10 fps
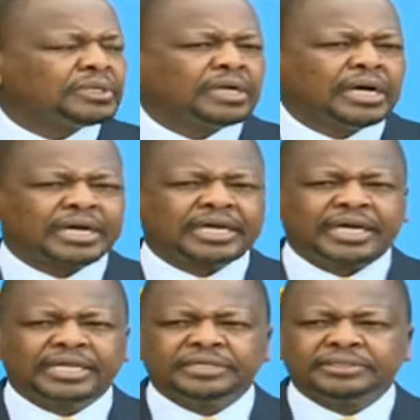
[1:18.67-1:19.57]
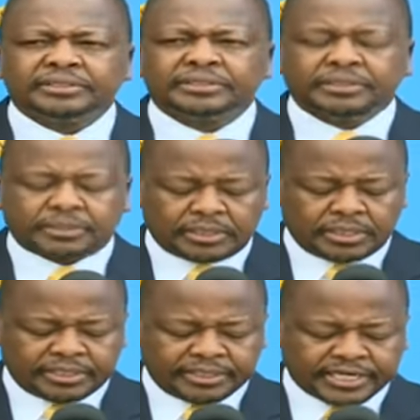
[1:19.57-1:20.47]
Again,
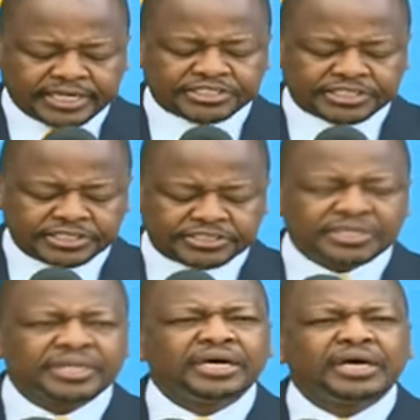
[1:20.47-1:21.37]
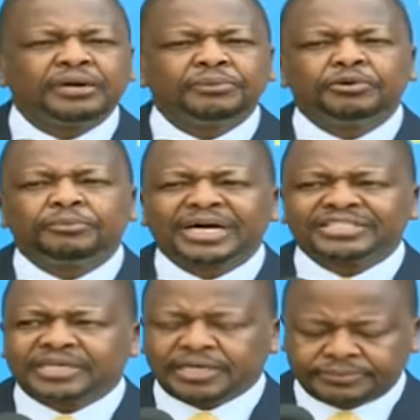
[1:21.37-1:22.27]
the cases in
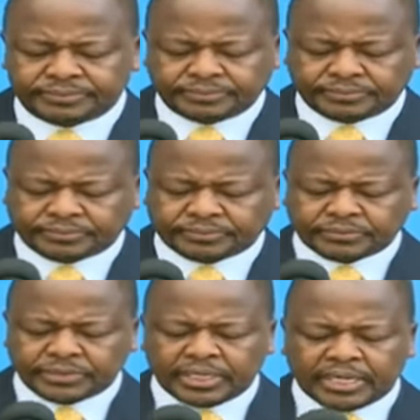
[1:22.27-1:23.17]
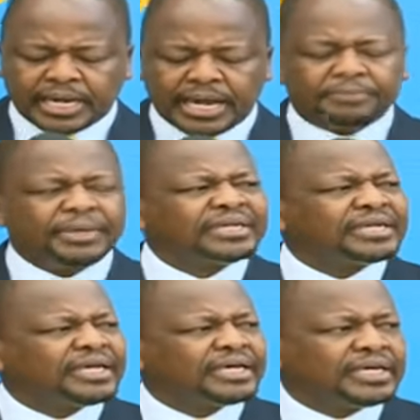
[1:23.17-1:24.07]
Mombasa are
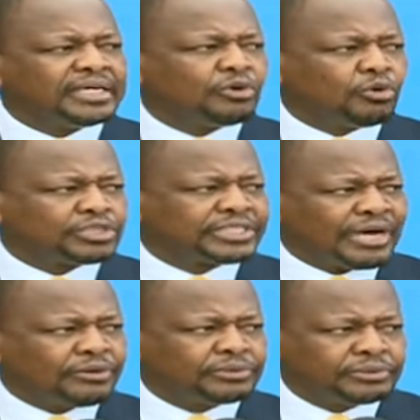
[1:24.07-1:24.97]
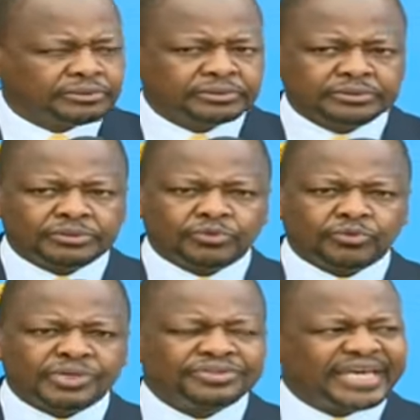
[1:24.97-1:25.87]
mainly in Old Town,
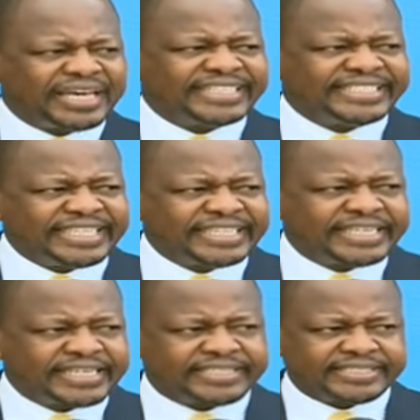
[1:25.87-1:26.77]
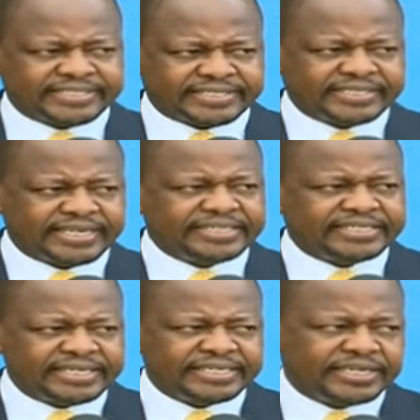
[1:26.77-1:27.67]
with 18 cases,
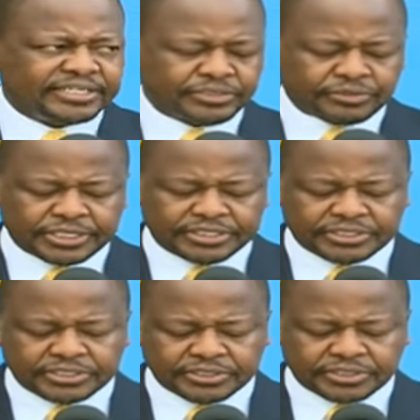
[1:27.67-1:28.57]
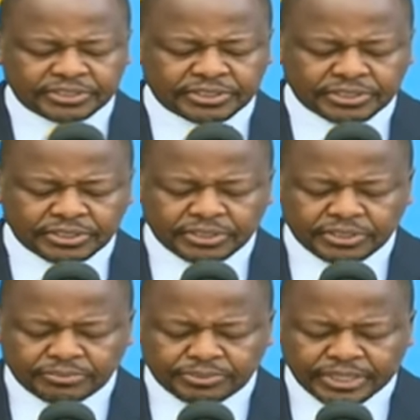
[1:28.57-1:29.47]
18 additional cases
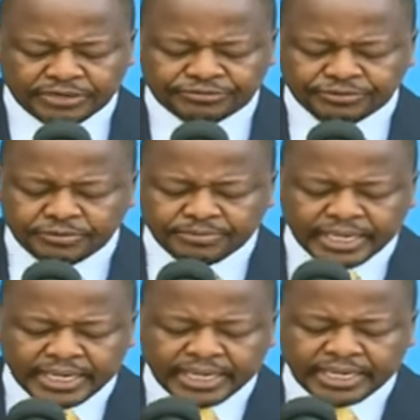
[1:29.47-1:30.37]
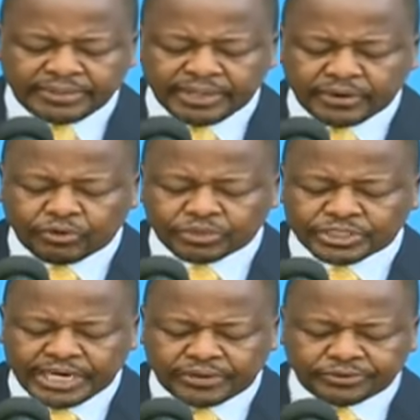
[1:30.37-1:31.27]
being from the Old
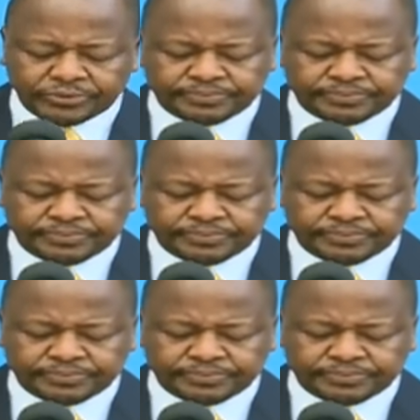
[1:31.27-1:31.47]
Town,